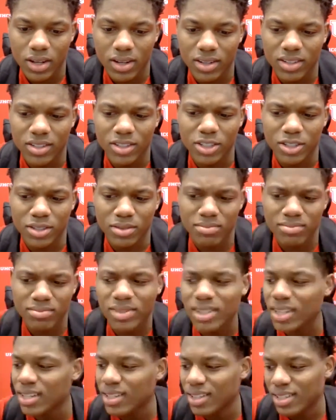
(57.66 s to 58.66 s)

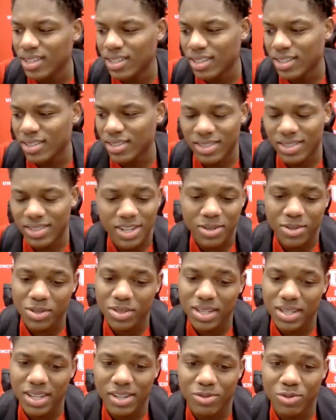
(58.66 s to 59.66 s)
That
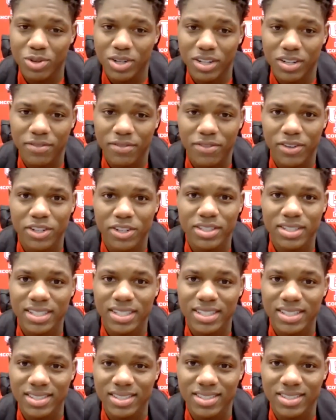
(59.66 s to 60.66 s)
was like one of the first
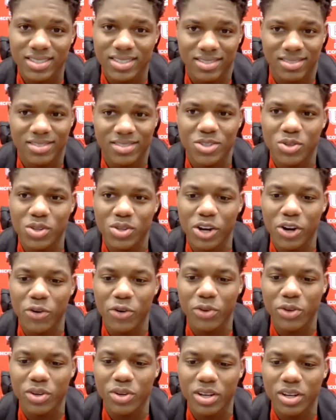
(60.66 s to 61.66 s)
things you
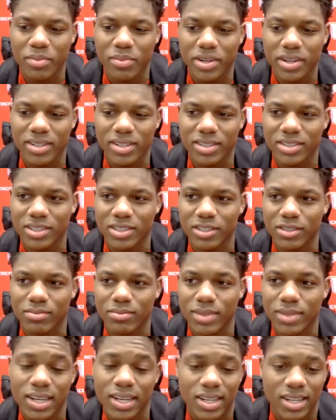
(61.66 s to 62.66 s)
learn when you come
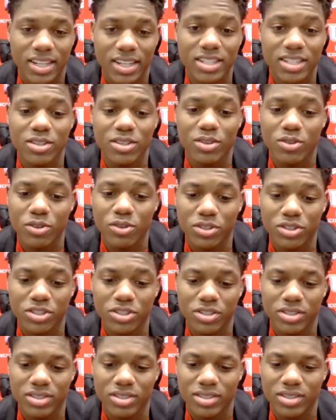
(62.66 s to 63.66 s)
here, is the culture.